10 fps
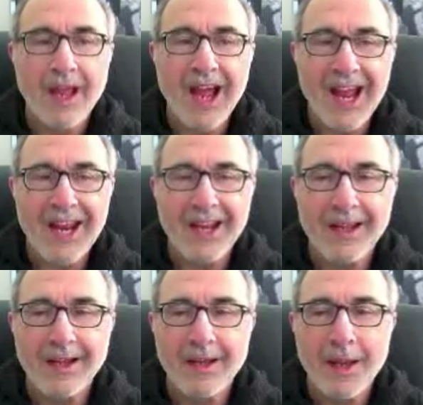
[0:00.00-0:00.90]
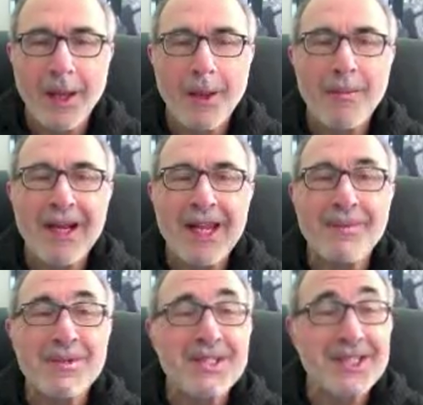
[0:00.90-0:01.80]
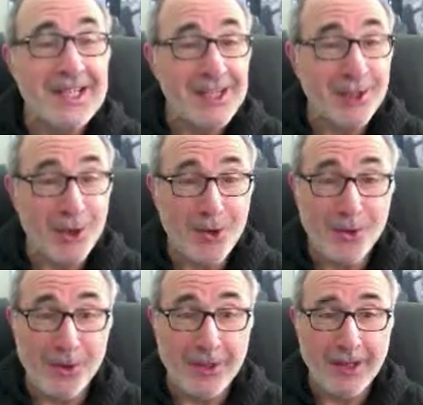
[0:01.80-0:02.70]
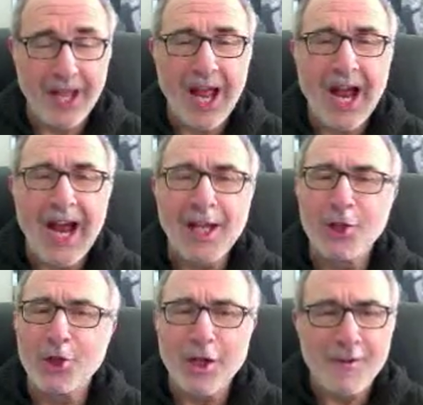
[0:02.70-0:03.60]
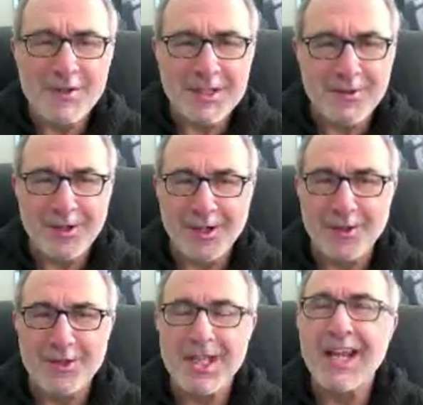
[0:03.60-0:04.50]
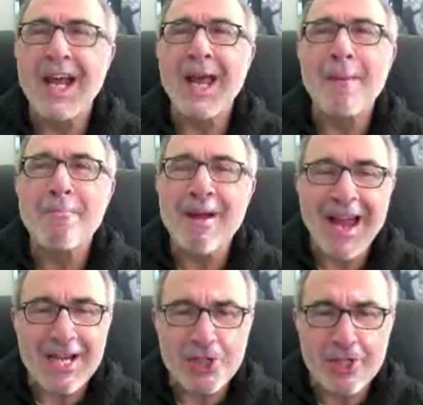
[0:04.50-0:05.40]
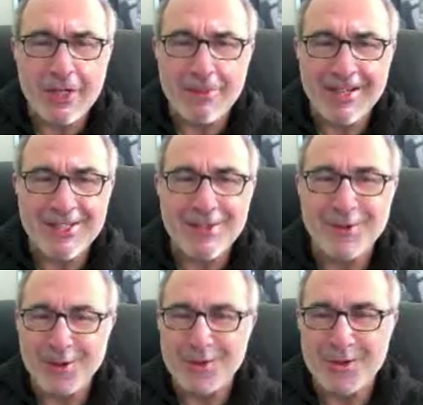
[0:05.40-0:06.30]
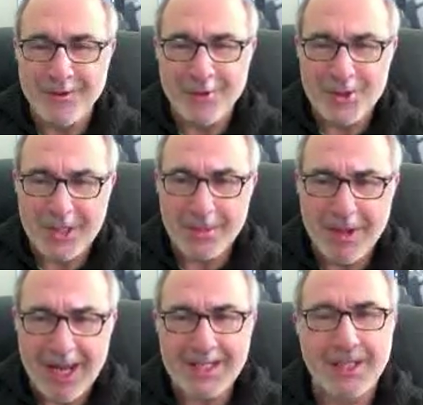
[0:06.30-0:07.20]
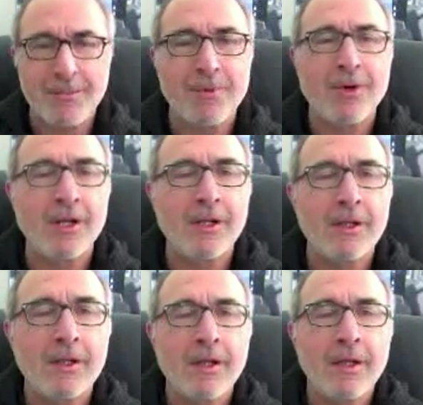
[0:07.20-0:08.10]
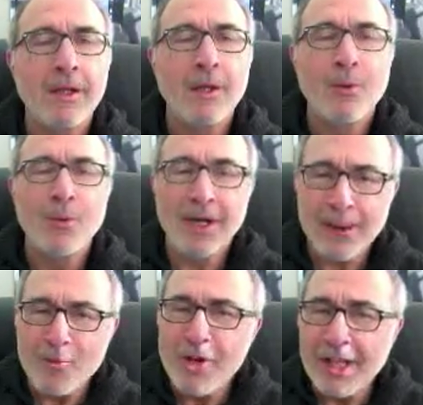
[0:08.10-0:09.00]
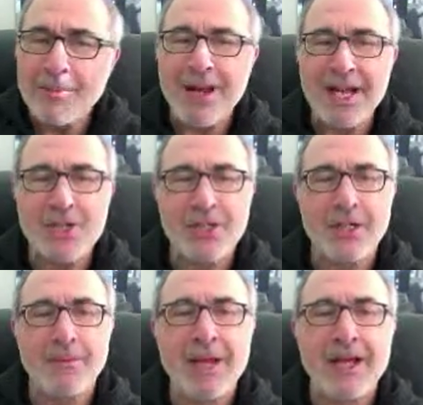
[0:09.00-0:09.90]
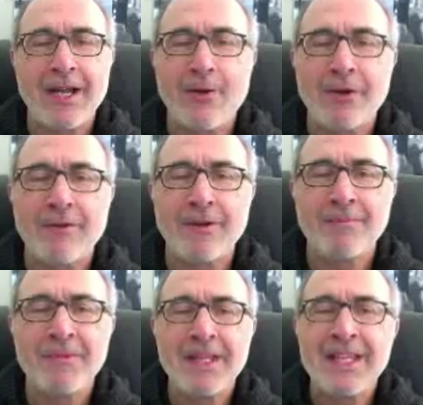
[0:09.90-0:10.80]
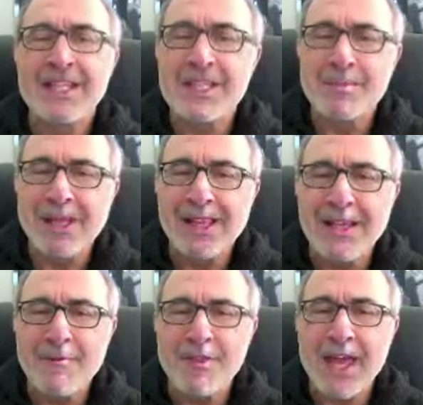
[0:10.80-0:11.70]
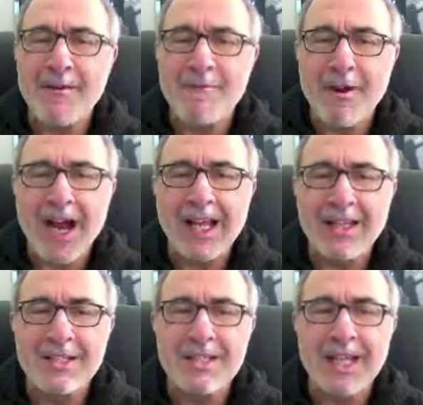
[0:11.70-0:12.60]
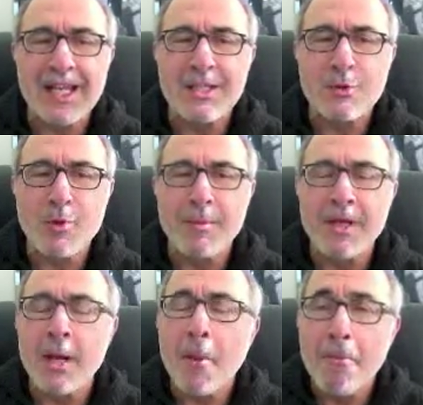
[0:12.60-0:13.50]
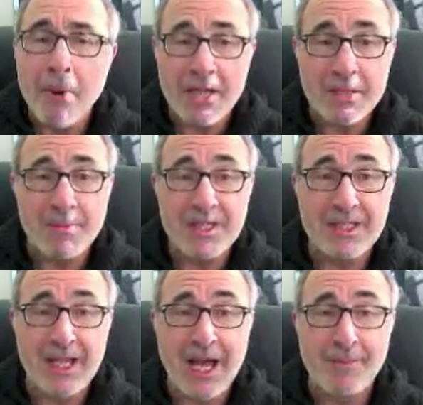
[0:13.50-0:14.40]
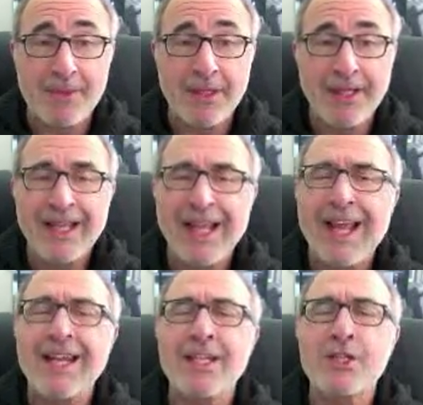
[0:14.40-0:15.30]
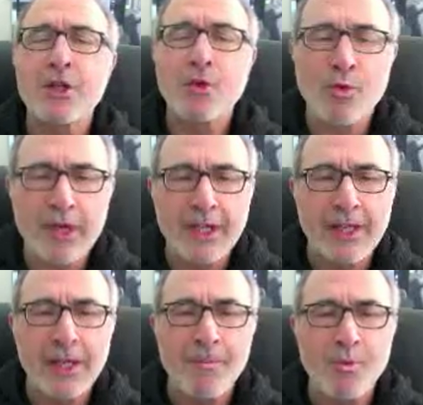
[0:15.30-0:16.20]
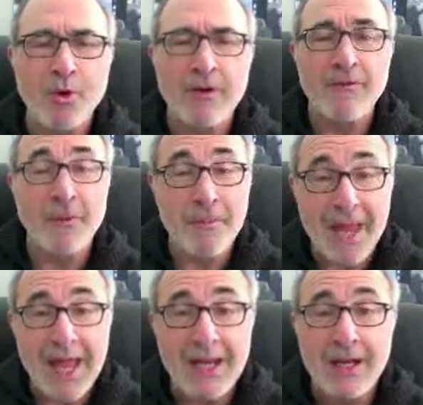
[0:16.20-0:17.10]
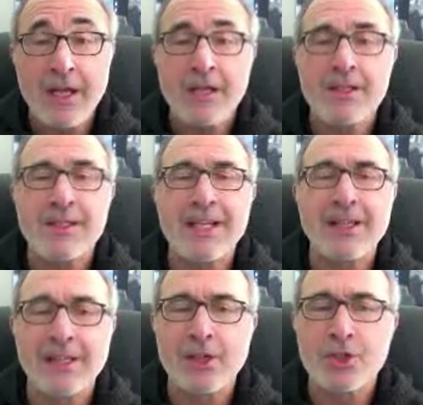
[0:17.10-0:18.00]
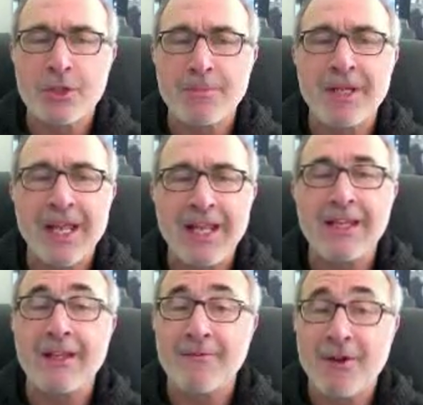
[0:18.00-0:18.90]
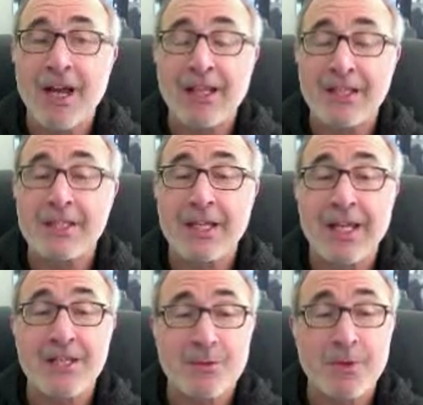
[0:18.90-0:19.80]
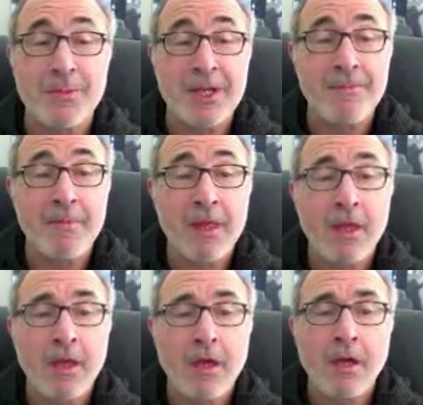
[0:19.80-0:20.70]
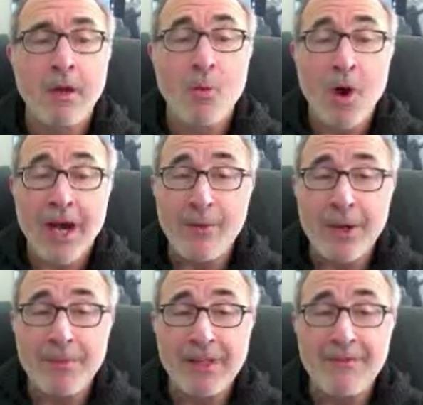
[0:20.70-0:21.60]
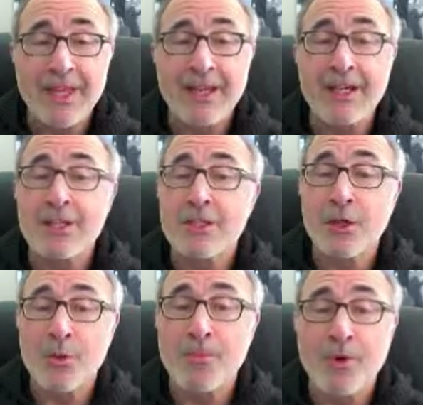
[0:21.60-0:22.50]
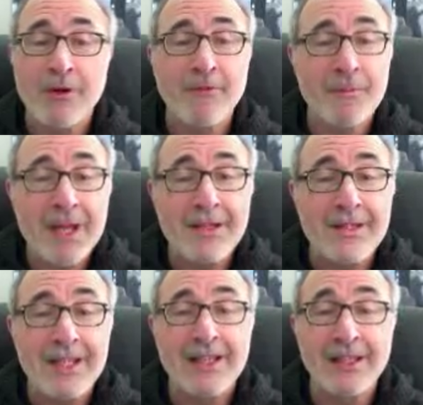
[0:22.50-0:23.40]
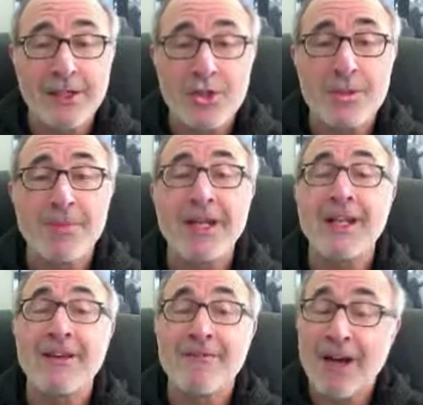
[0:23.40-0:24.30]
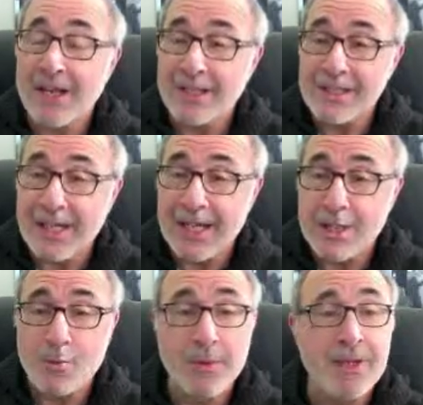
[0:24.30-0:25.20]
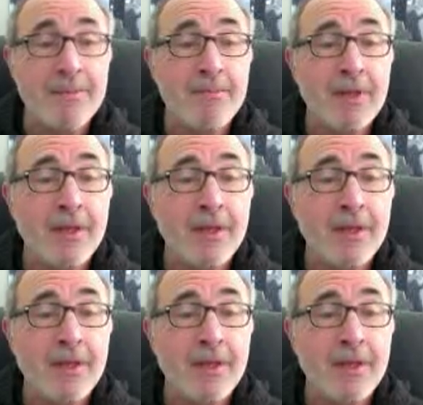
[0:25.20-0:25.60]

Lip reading: Hi, my name is Neil Gold. I love Syracuse and I am passionate about Syracuse University basketball. What I'm really passionate about, however, is the belief that violence against women must be stopped, and it is critically important for men to take leadership in ending violence against women. Why do I believe that it is so important for men to take leadership in ending violence against women?